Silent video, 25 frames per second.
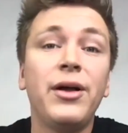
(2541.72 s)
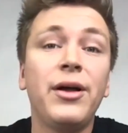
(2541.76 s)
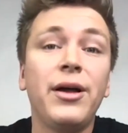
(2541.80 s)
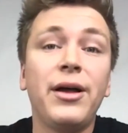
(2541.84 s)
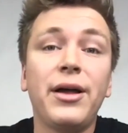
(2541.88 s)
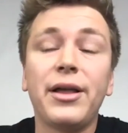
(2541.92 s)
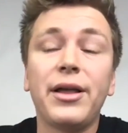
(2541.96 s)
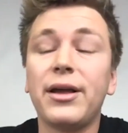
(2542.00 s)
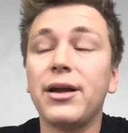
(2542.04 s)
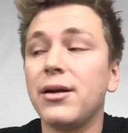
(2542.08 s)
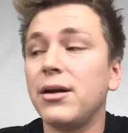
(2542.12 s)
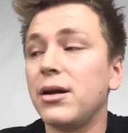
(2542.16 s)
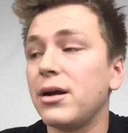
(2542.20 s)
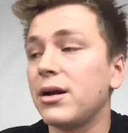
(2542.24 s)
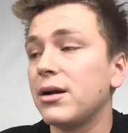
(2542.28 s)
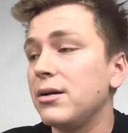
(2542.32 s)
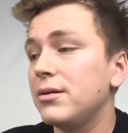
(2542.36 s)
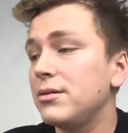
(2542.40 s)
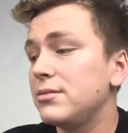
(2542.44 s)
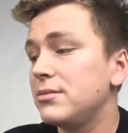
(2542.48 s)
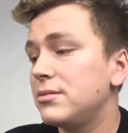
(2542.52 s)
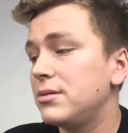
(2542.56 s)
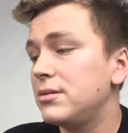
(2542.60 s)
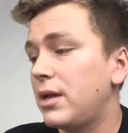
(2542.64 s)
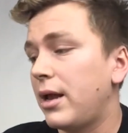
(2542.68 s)

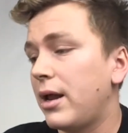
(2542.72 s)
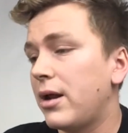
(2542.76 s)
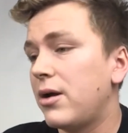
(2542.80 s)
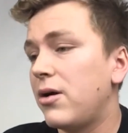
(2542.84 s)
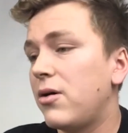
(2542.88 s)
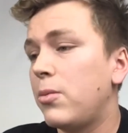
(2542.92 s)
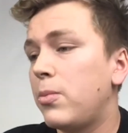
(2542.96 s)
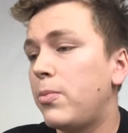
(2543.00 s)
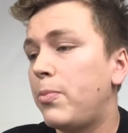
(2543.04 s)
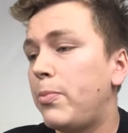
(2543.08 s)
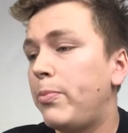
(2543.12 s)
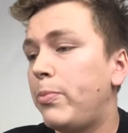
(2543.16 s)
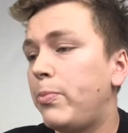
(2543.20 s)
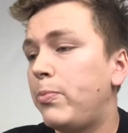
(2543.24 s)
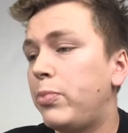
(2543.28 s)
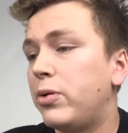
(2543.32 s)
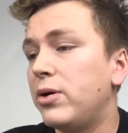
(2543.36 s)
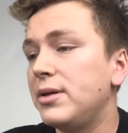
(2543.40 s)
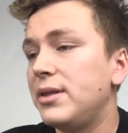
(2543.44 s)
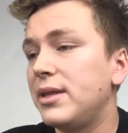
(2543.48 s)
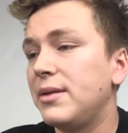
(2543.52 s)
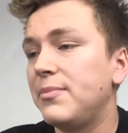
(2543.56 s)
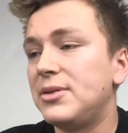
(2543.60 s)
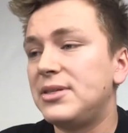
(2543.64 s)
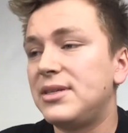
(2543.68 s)
you know put
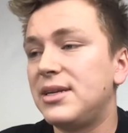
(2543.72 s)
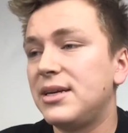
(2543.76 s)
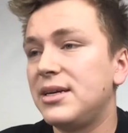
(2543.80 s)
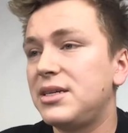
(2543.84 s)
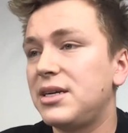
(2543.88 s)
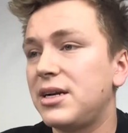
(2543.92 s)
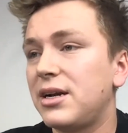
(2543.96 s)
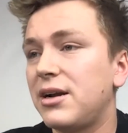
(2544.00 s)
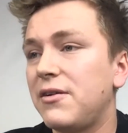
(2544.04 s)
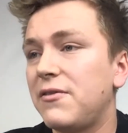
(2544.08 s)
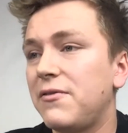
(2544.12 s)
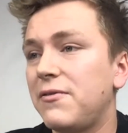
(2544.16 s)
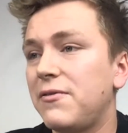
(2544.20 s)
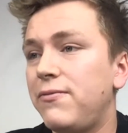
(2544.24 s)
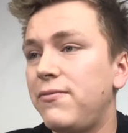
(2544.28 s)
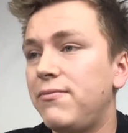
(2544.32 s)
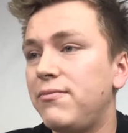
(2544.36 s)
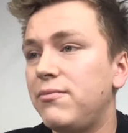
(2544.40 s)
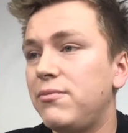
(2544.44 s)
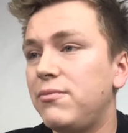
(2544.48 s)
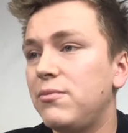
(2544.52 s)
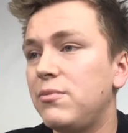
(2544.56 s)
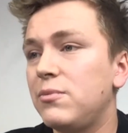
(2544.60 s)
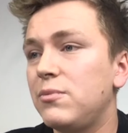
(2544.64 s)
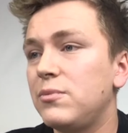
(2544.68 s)
in the position of
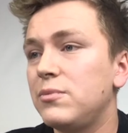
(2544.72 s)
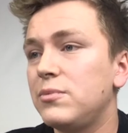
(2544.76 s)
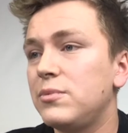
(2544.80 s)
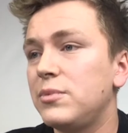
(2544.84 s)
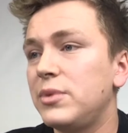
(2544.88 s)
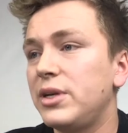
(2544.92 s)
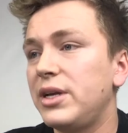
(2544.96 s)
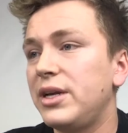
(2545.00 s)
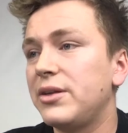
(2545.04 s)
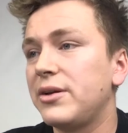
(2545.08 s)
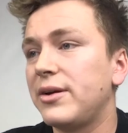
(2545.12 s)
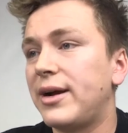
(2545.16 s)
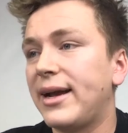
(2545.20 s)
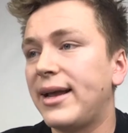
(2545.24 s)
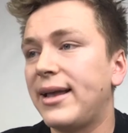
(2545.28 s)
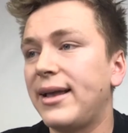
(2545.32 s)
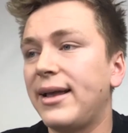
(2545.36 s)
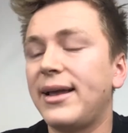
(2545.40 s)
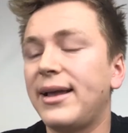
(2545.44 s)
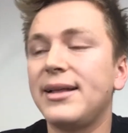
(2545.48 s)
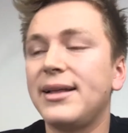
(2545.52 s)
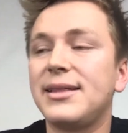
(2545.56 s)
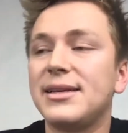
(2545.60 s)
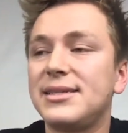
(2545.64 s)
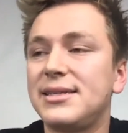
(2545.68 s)
either I can
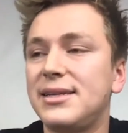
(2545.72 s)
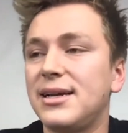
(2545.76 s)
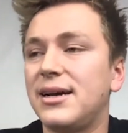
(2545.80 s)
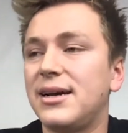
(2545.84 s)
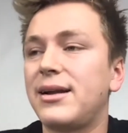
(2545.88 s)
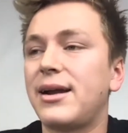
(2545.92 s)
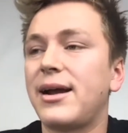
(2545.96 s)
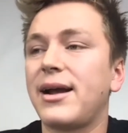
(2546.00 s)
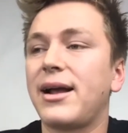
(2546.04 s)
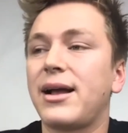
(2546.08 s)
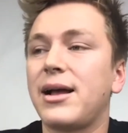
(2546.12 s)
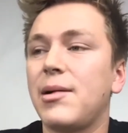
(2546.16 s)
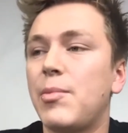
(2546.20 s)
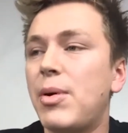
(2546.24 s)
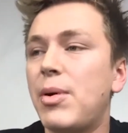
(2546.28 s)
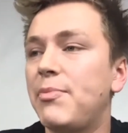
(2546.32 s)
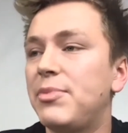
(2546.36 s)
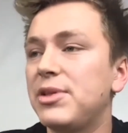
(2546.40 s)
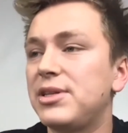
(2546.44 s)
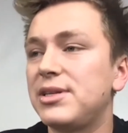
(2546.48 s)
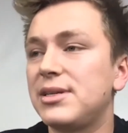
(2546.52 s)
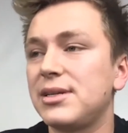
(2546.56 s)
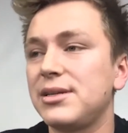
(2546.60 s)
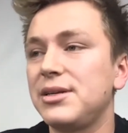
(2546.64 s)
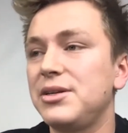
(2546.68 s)
get this done, I can come up with
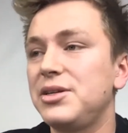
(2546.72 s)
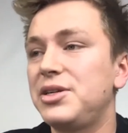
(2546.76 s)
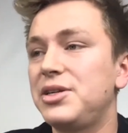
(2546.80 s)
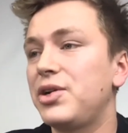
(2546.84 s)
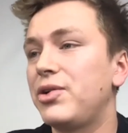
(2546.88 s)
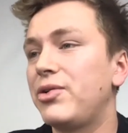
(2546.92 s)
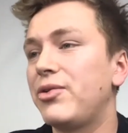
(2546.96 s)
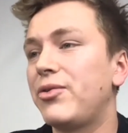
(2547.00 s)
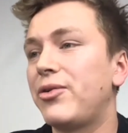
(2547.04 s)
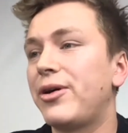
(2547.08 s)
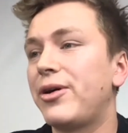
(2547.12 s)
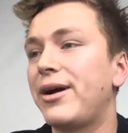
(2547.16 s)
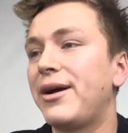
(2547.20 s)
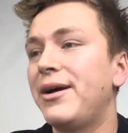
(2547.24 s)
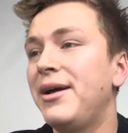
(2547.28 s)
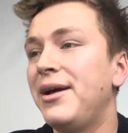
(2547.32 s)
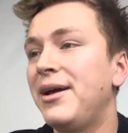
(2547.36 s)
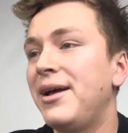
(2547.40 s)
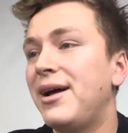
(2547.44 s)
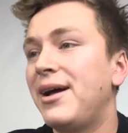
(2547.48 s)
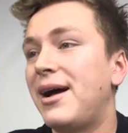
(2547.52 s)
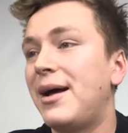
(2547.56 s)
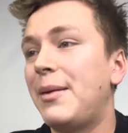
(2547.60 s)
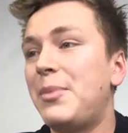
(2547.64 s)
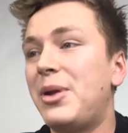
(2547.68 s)
a solution, or
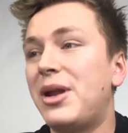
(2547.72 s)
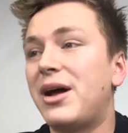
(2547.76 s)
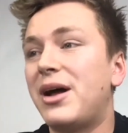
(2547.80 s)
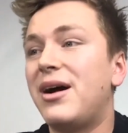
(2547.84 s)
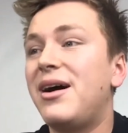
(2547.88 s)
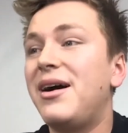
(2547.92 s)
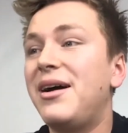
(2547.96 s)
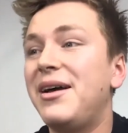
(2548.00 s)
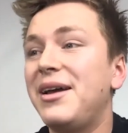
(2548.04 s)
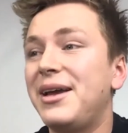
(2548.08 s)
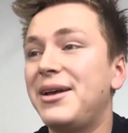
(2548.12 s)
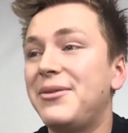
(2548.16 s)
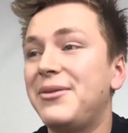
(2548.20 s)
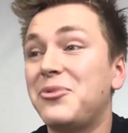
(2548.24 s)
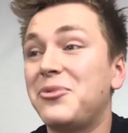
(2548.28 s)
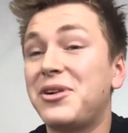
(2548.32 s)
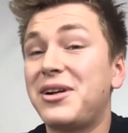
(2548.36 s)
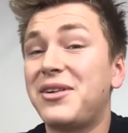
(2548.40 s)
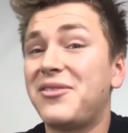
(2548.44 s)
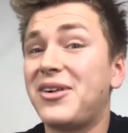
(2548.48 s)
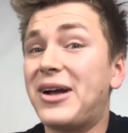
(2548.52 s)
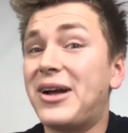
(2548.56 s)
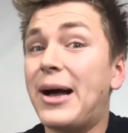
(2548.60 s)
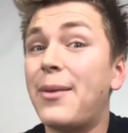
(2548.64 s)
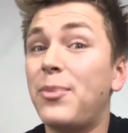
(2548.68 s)
I'm not, and
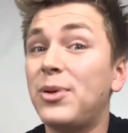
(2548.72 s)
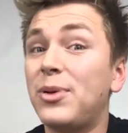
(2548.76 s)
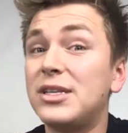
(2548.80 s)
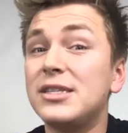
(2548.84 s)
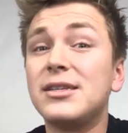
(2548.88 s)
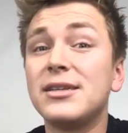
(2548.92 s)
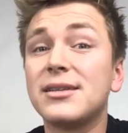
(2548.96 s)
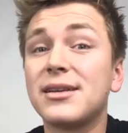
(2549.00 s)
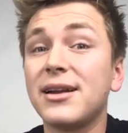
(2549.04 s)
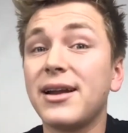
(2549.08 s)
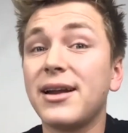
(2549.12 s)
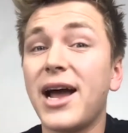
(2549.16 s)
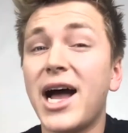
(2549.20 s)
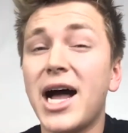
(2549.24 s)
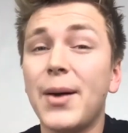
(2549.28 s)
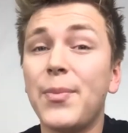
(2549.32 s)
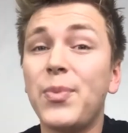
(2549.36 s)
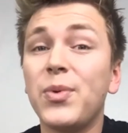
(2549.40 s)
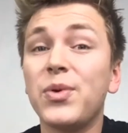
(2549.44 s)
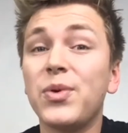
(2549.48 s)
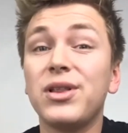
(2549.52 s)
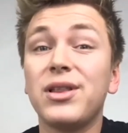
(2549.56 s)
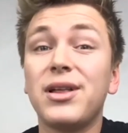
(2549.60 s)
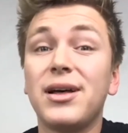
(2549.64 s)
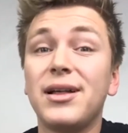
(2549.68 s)
whatever happens is going to happen.
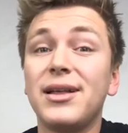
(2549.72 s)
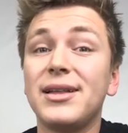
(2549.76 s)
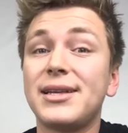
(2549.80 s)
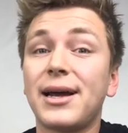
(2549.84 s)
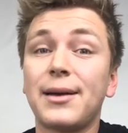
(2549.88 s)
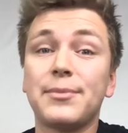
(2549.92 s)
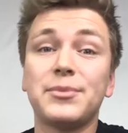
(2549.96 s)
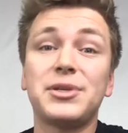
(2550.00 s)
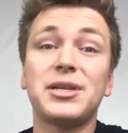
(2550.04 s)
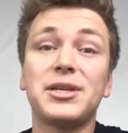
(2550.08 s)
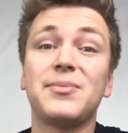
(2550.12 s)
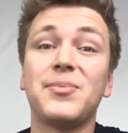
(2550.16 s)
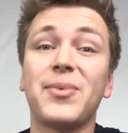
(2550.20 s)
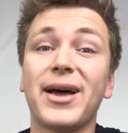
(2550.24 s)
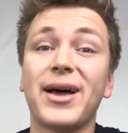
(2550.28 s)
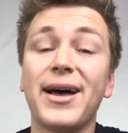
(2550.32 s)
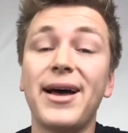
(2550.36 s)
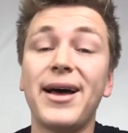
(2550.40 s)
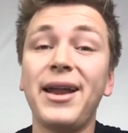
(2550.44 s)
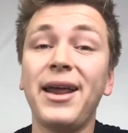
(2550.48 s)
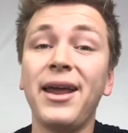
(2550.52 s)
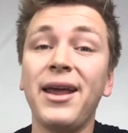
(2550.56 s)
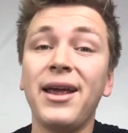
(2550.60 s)
A lot of times it's bad.